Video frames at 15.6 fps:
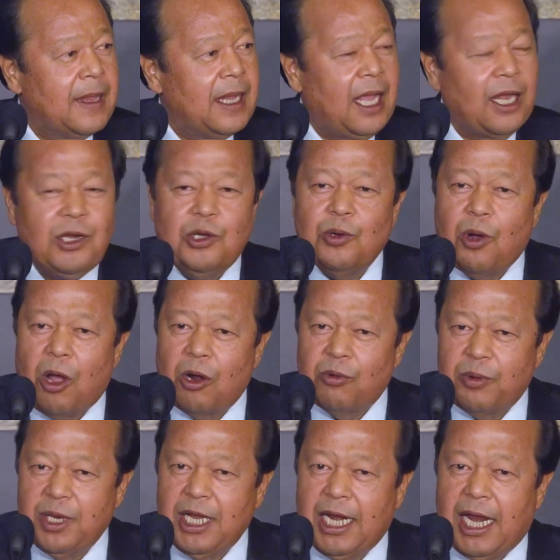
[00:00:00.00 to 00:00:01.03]
And you all
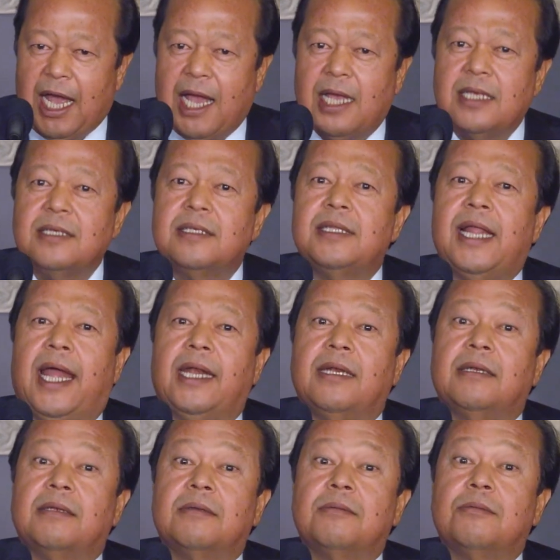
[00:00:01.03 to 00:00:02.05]
realize that
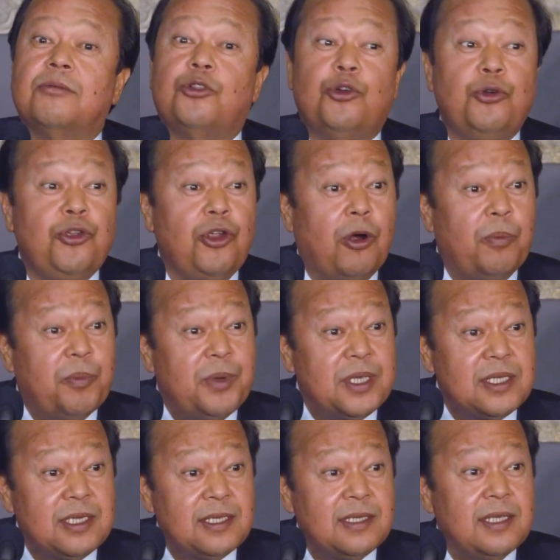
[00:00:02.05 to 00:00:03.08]
through your
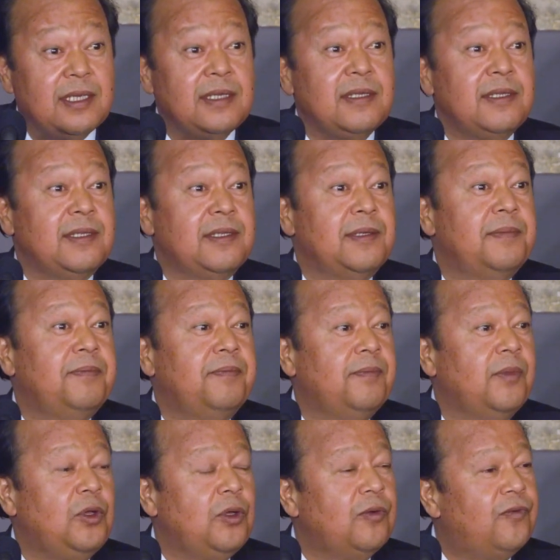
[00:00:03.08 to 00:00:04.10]
businesses,
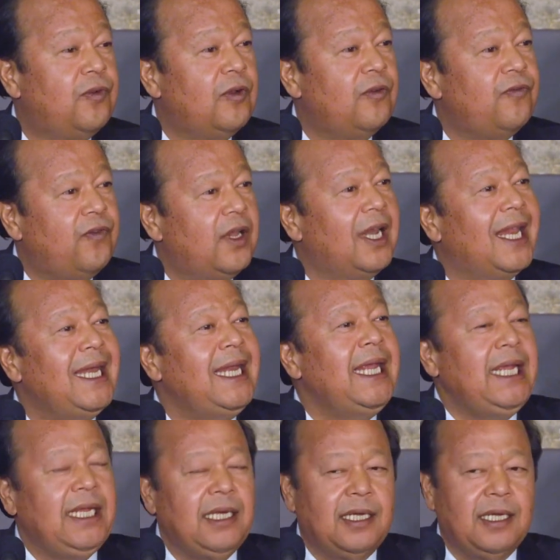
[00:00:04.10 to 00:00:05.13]
you fulfill a
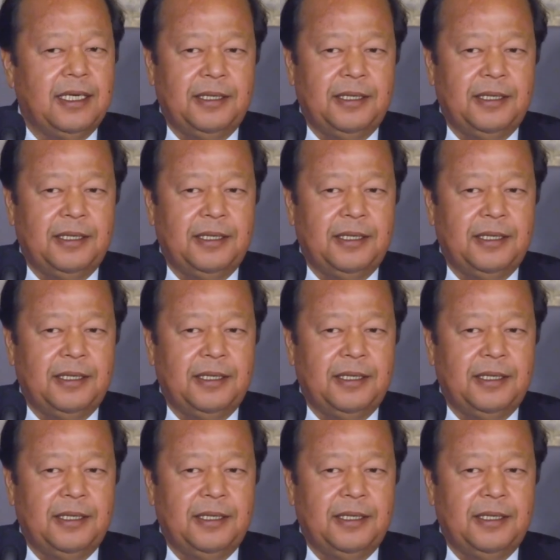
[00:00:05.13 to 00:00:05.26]
need.